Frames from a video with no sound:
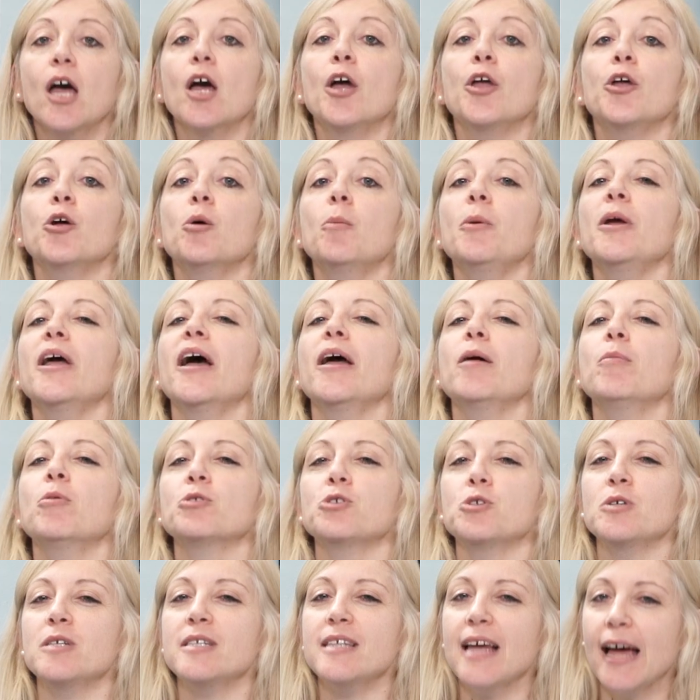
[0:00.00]
you'll be able
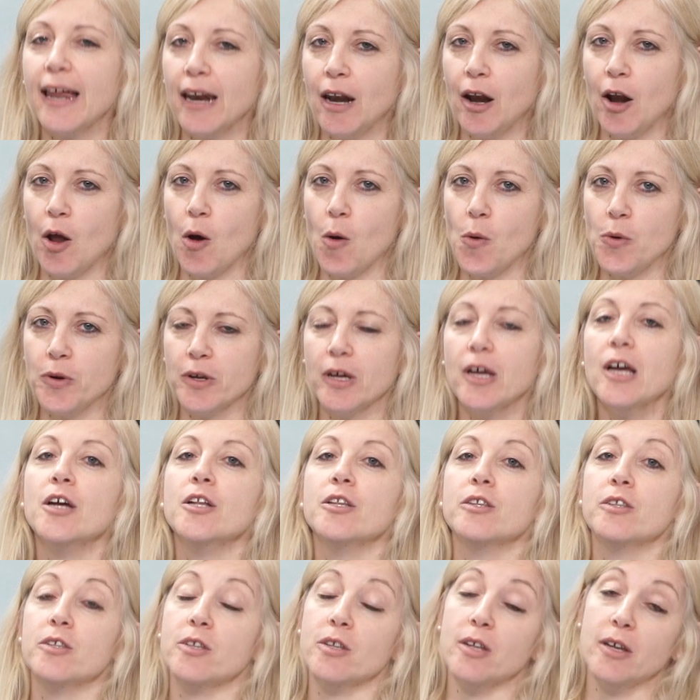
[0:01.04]
to download
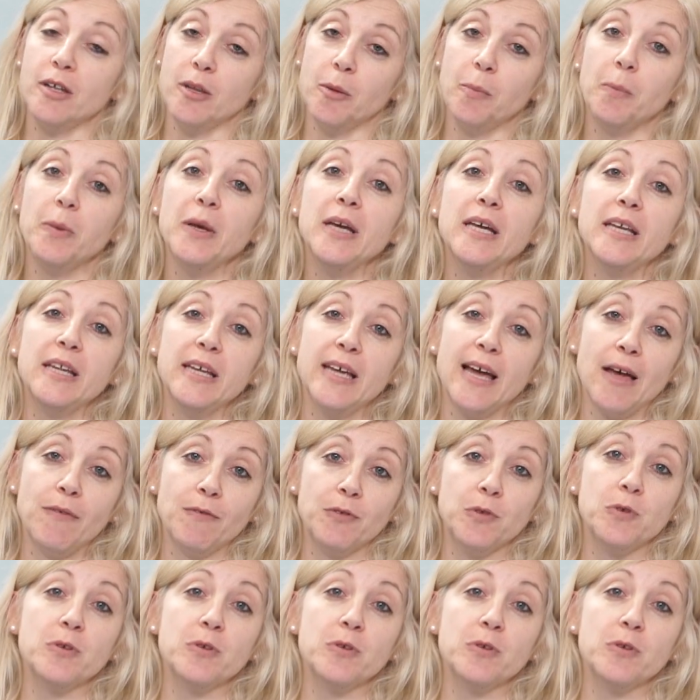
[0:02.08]
the PDF,